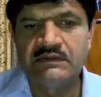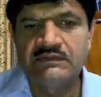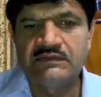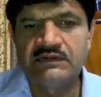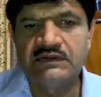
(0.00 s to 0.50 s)

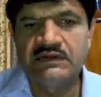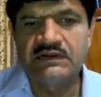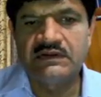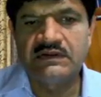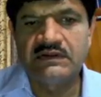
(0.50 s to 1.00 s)
So here
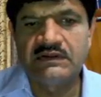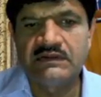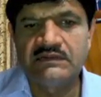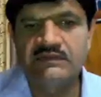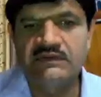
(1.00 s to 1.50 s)

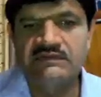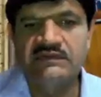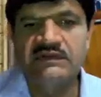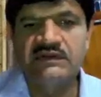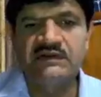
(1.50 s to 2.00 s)
you can see